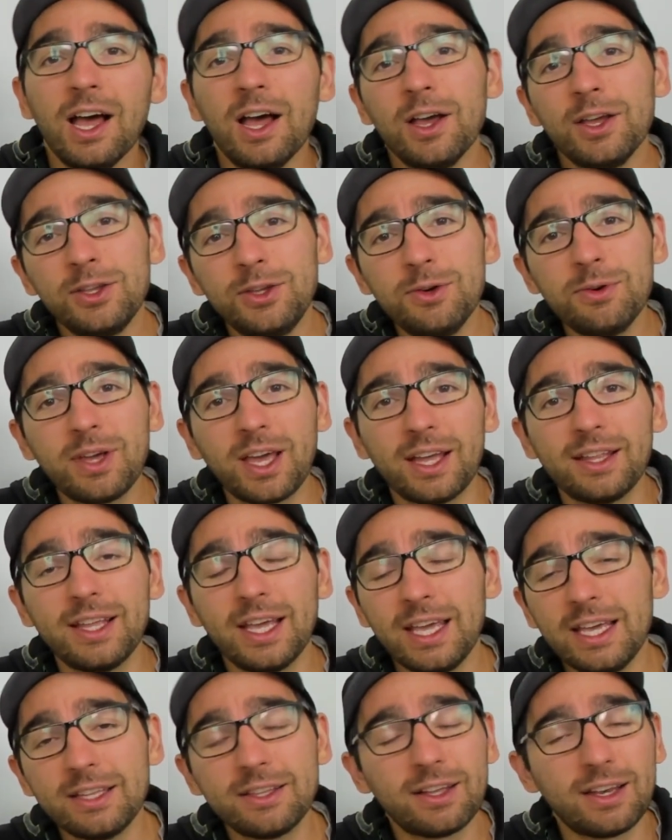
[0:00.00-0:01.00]
you can
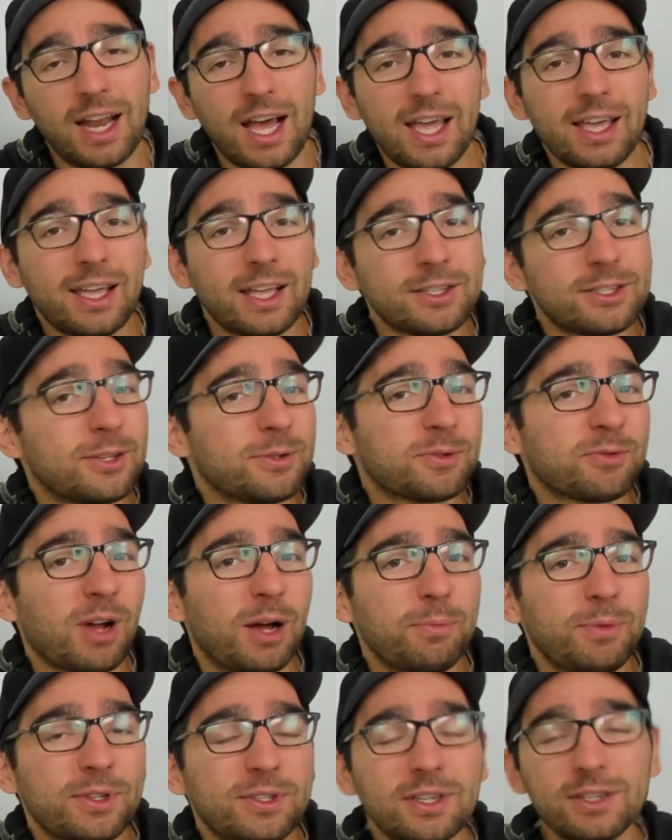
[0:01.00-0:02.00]
hit the like and
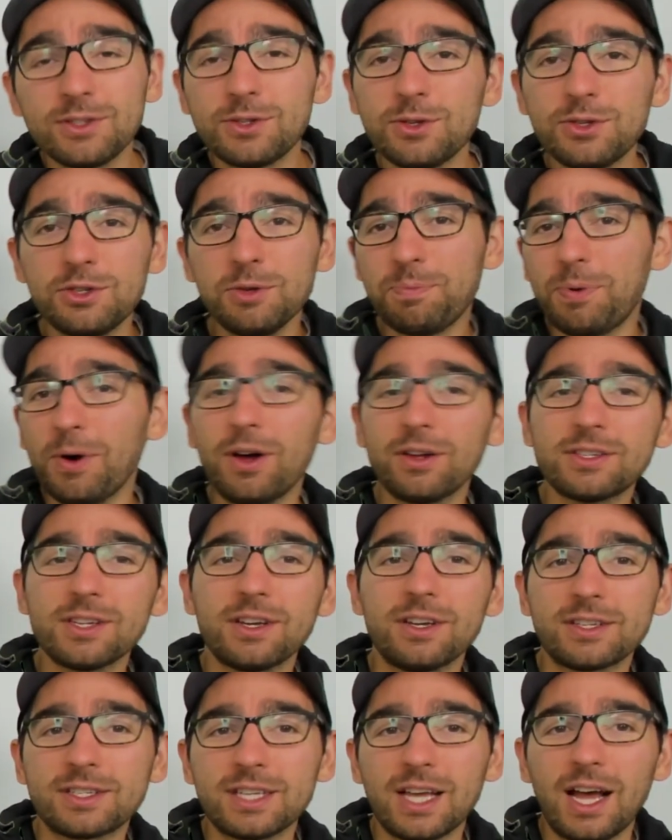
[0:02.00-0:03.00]
subscribe button to support
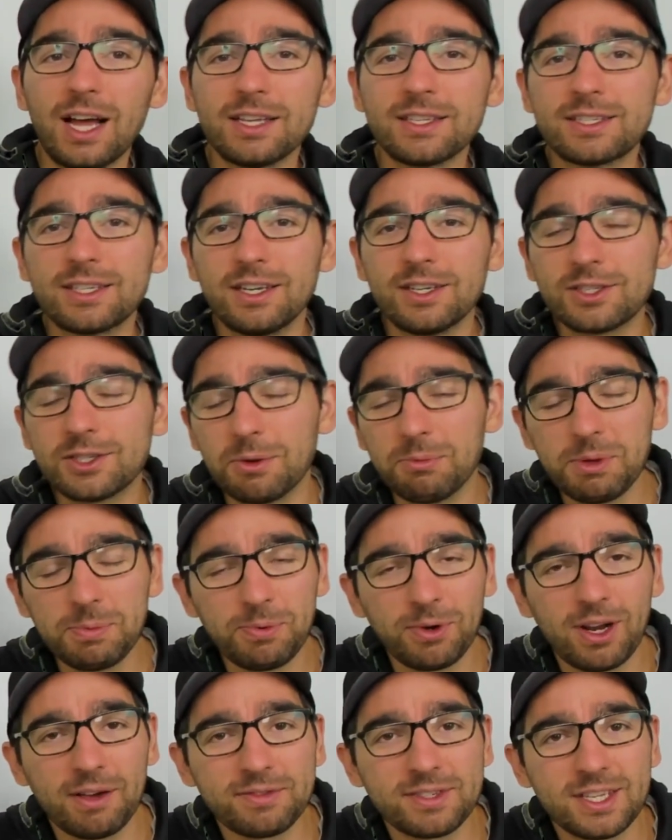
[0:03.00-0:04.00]
us. As some
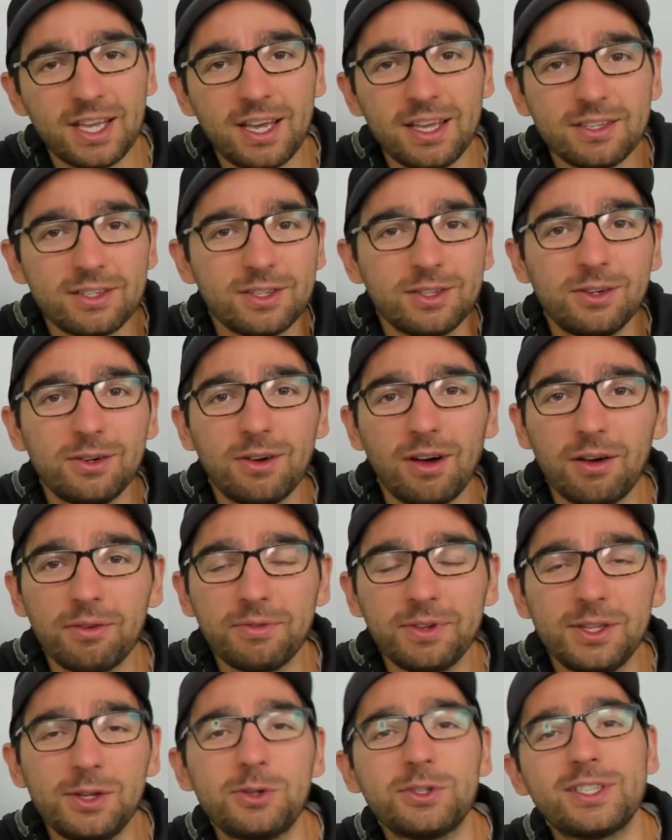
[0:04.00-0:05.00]
people have said, you know, our
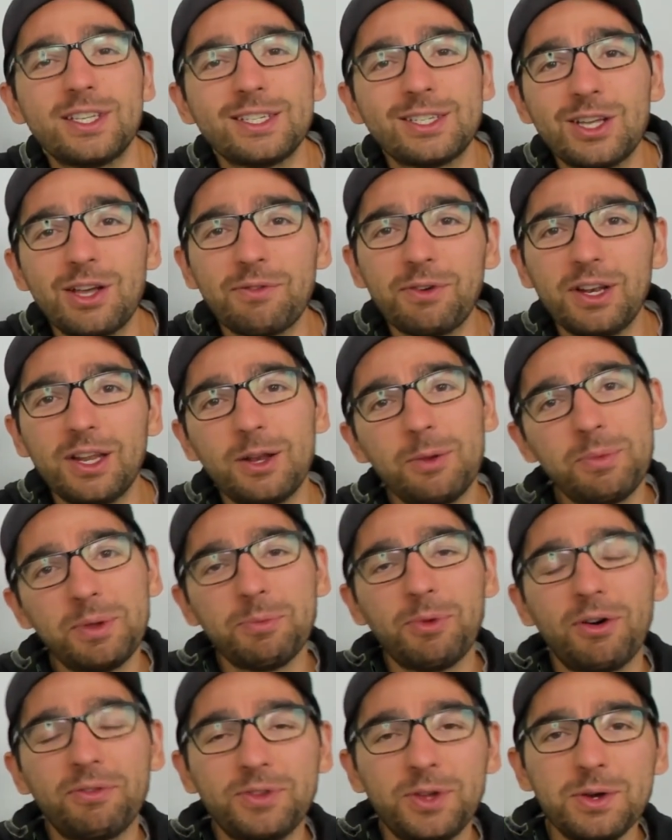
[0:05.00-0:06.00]
videos deserve a little bit
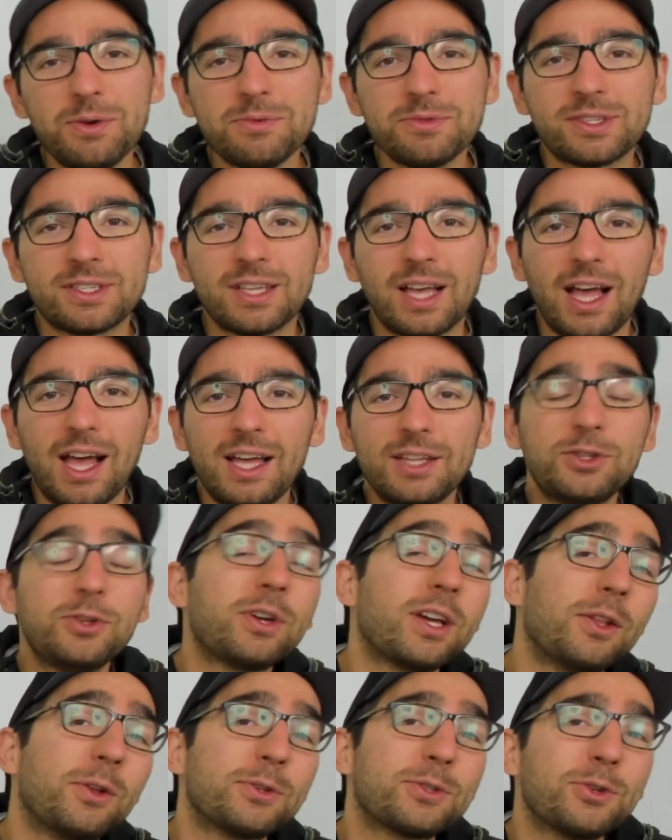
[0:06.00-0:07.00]
more views. And you
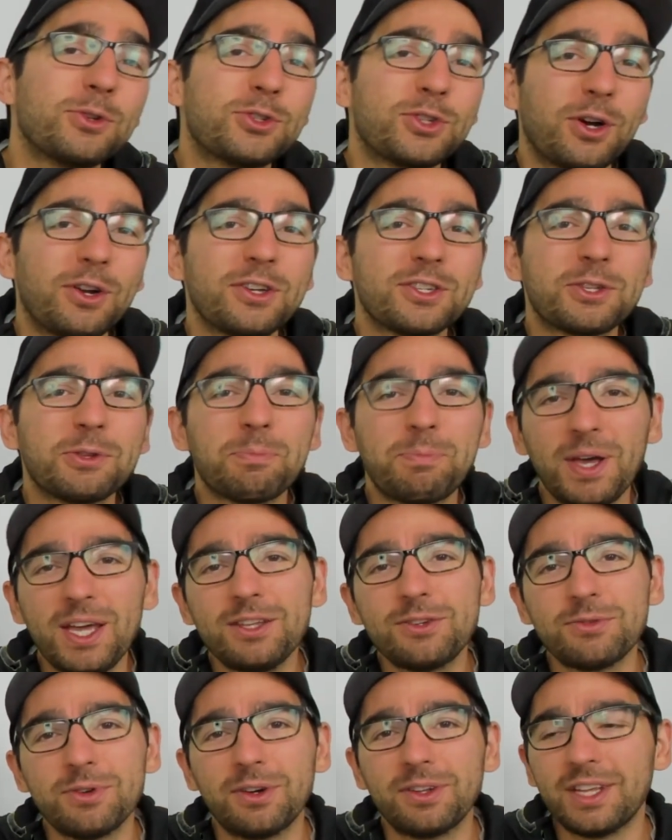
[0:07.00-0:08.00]
can also join us on
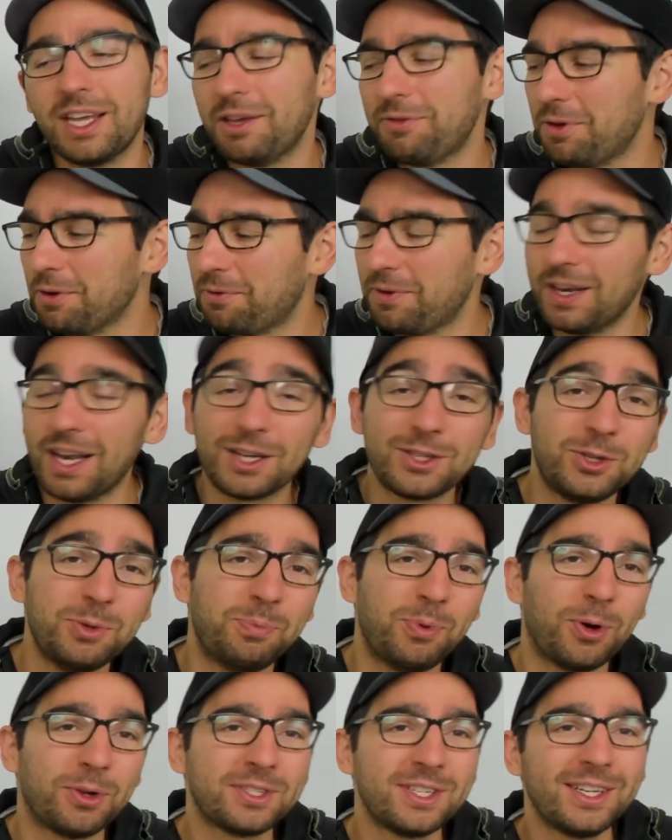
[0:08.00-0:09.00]
Patreon if you feel like
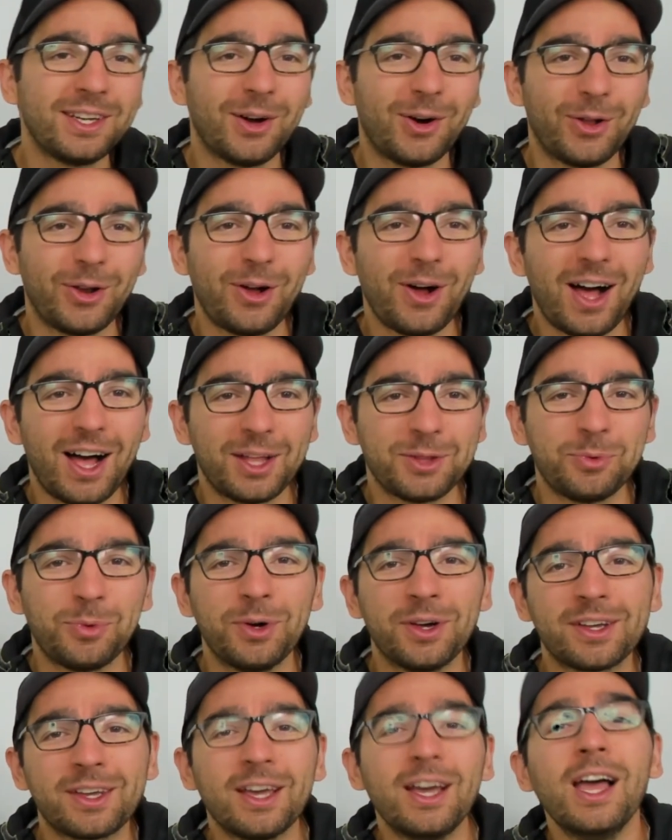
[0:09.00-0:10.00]
supporting all our hard
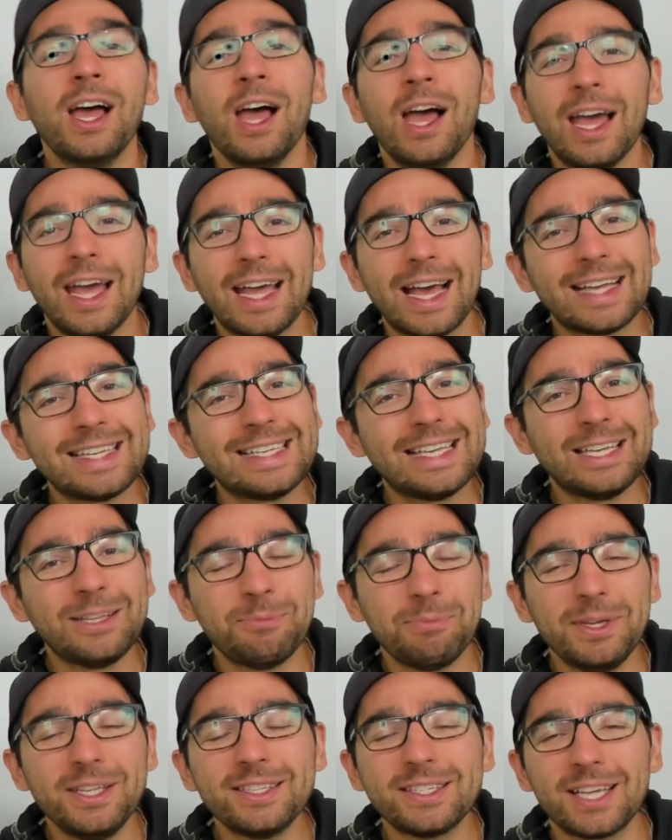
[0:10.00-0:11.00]
work. Yeah, in the
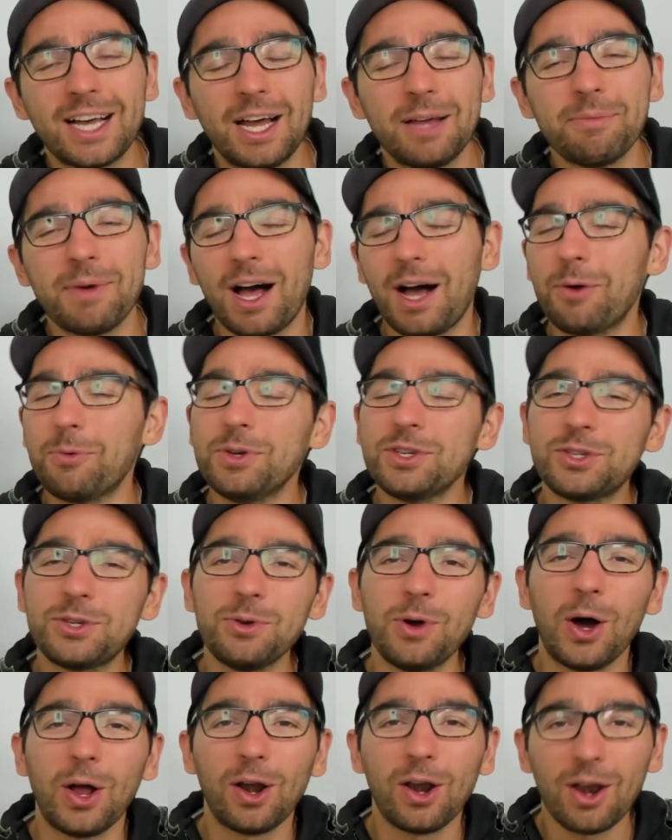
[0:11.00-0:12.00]
meantime, I wish
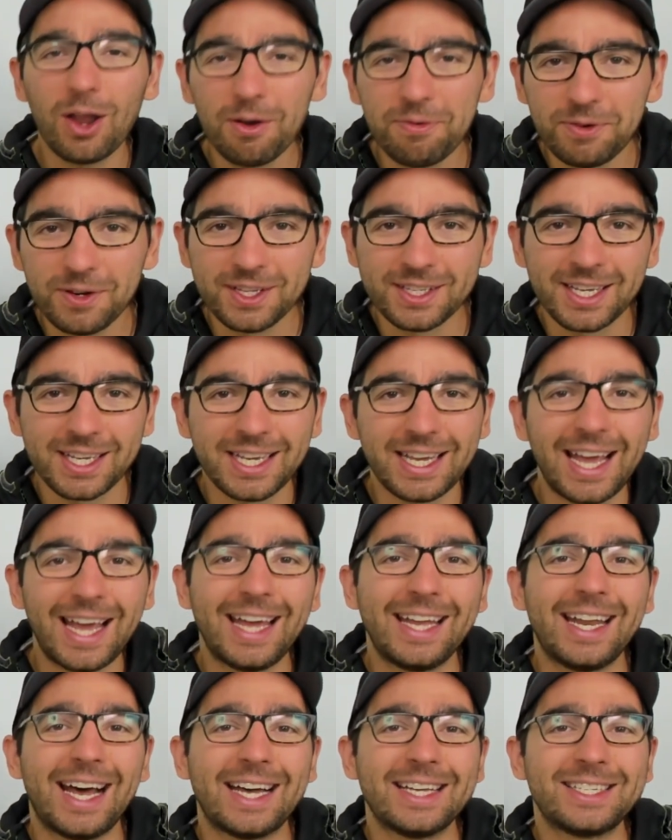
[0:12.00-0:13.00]
you a lovely day
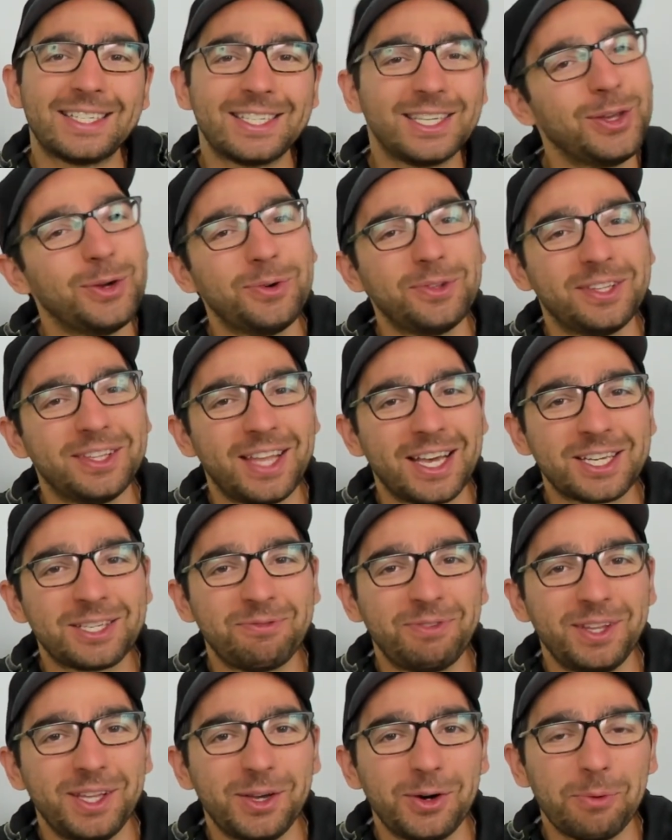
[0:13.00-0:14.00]
and I see you in the next
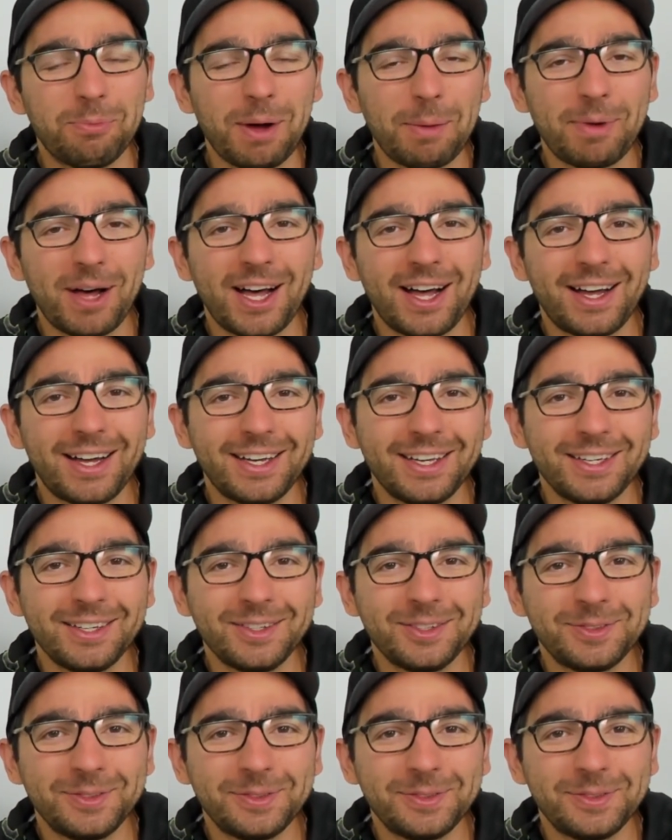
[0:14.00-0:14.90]
video. Bye bye.